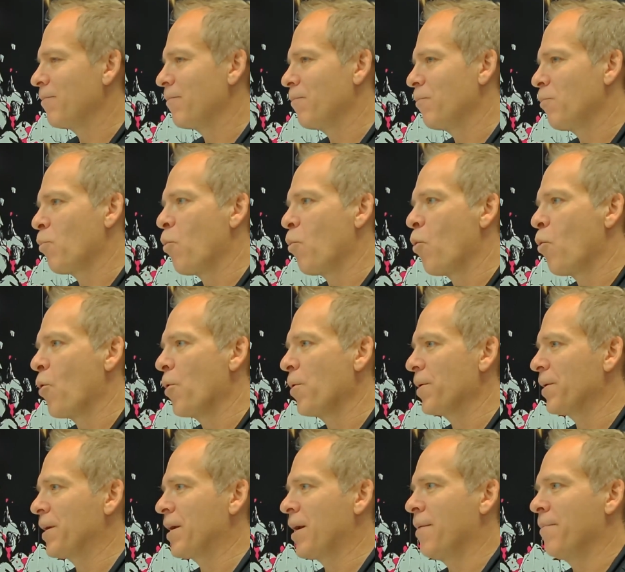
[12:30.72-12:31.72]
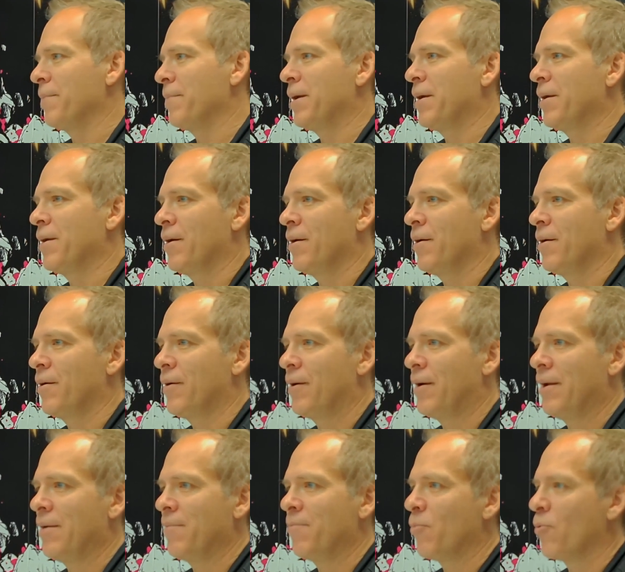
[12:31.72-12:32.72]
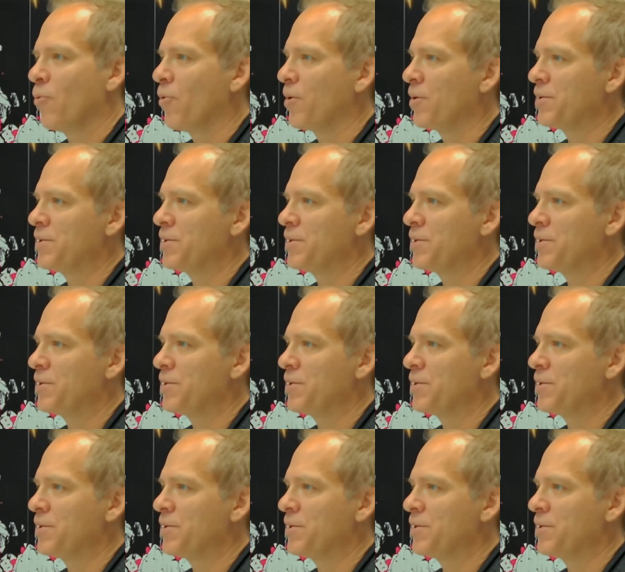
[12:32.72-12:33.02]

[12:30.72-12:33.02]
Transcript: more to come here and more